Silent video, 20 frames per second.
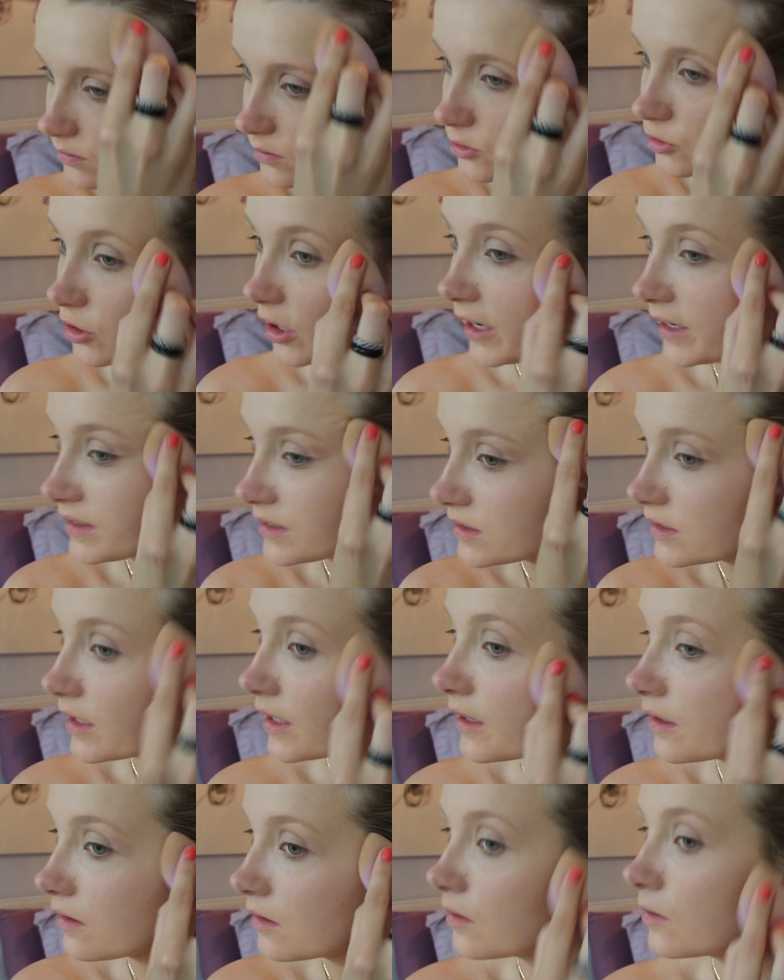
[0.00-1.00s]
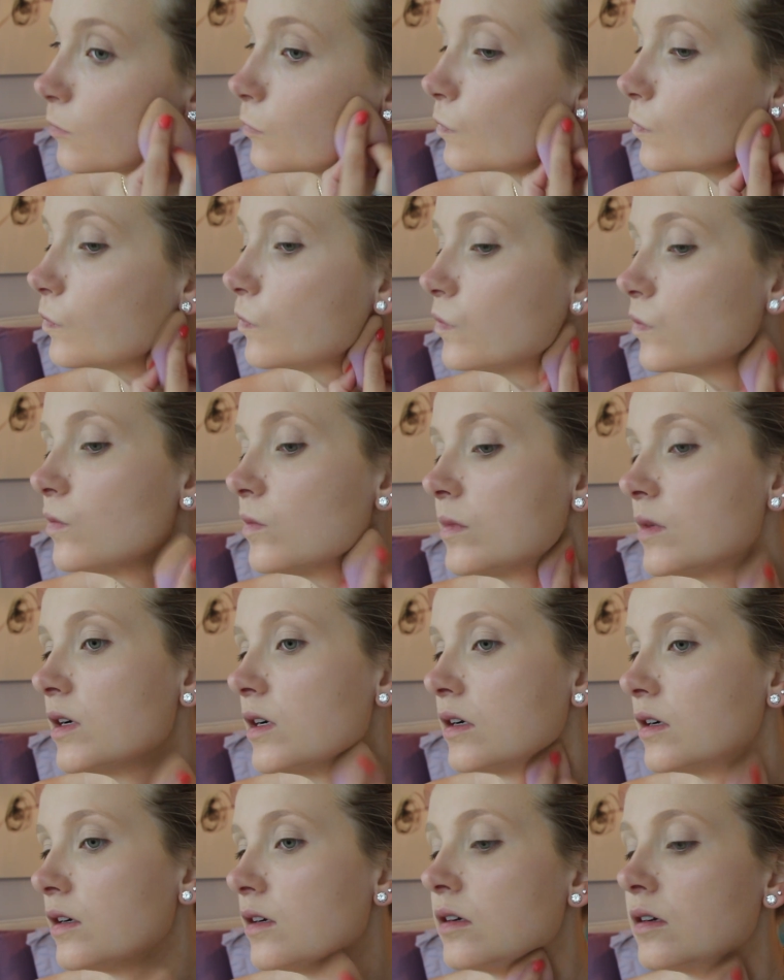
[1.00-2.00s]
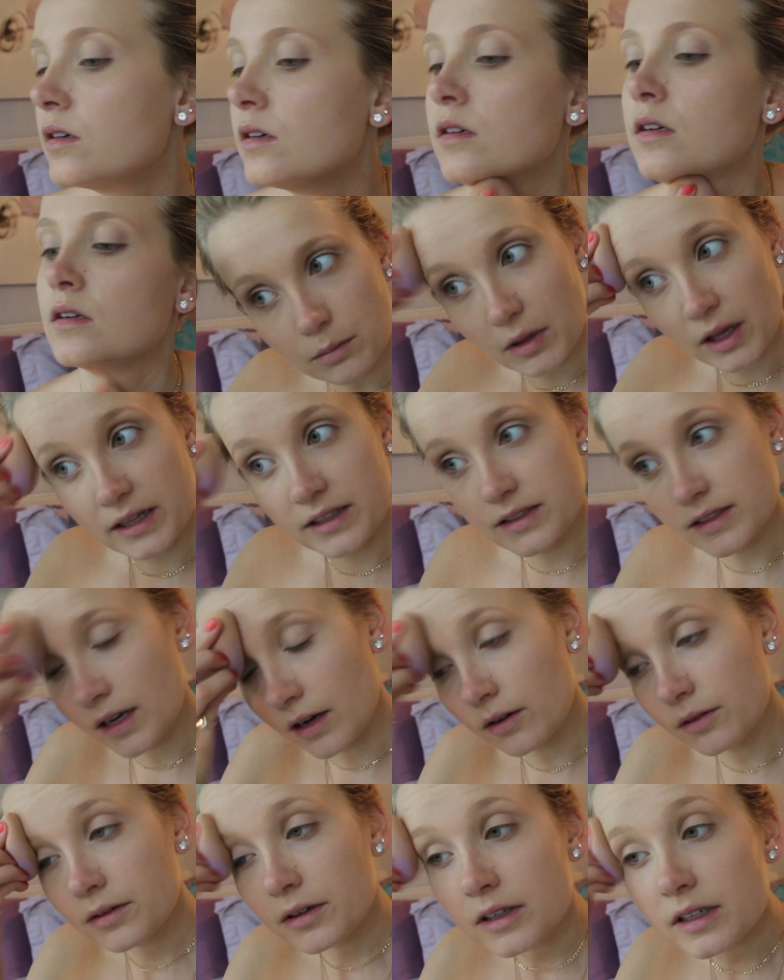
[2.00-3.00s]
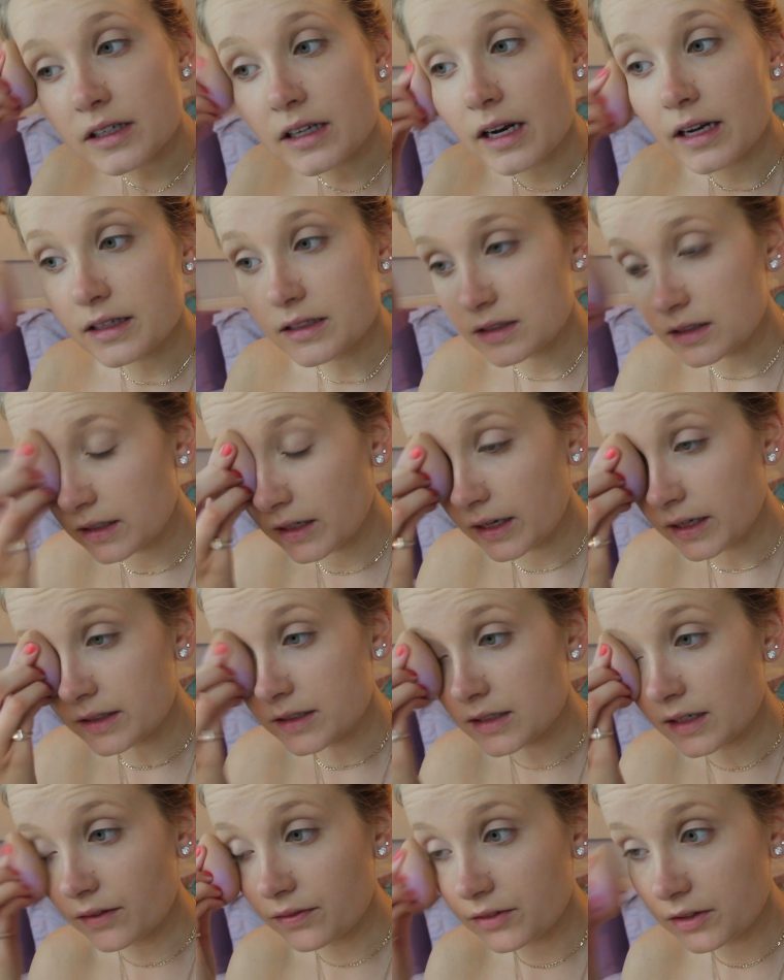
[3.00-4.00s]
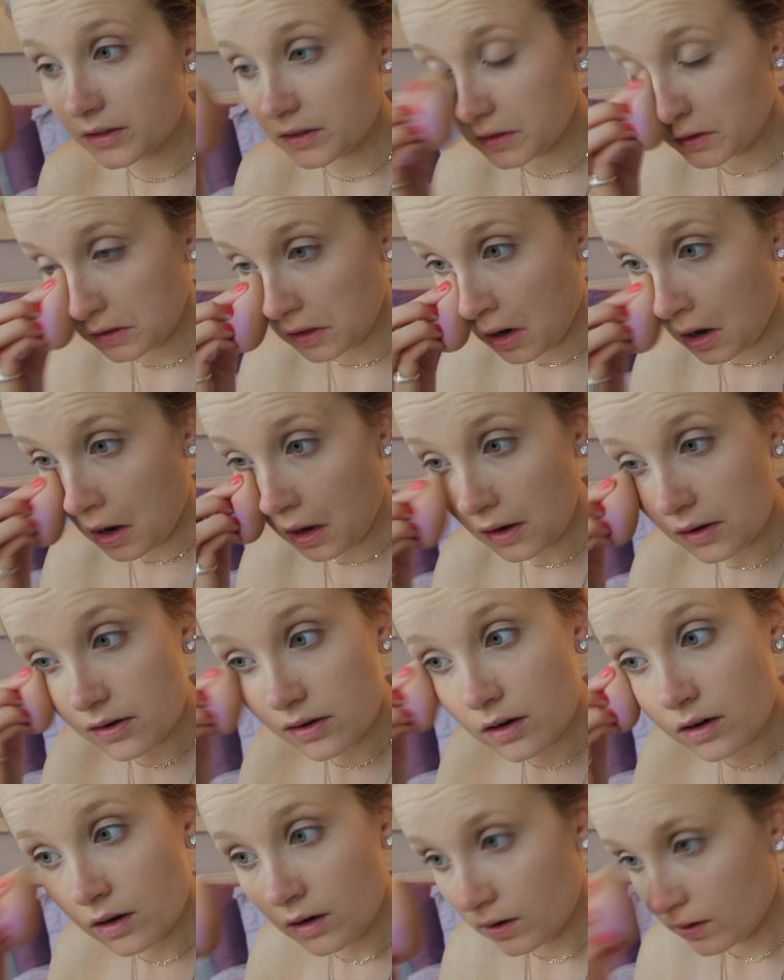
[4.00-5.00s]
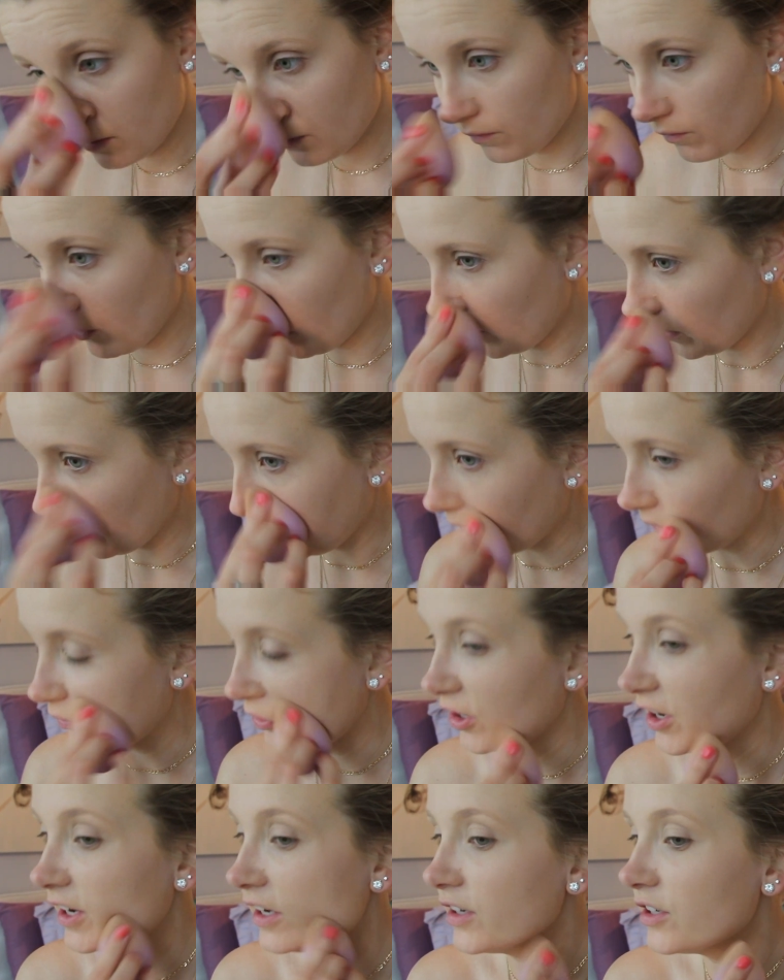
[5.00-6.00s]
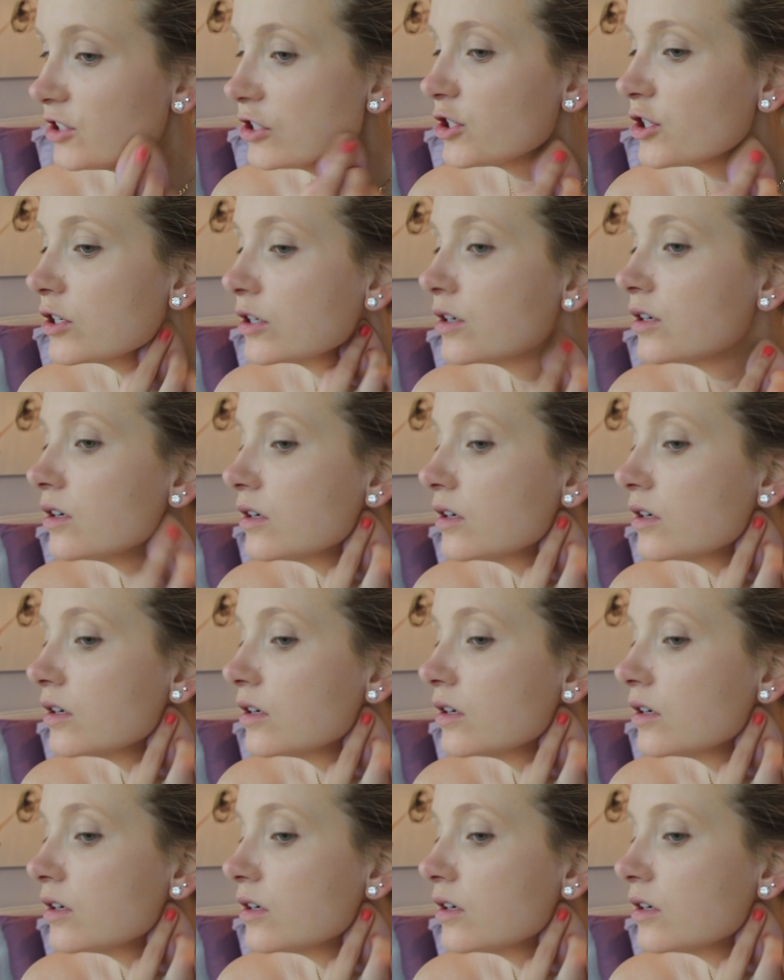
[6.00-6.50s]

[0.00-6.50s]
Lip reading: dry skin. Blends out really nicely. It's definitely not full coverage,